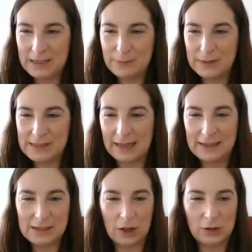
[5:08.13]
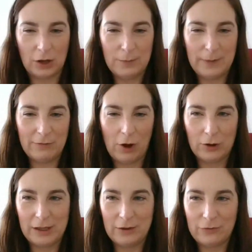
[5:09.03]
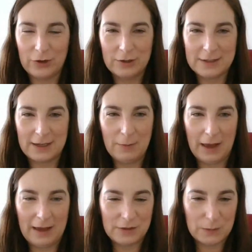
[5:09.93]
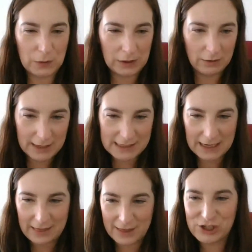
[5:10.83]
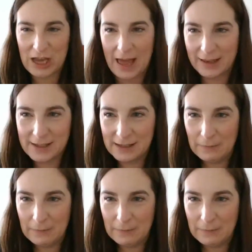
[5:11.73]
Patel, it's all gone a bit wrong. You're frozen. You might have to put your reason in the chat.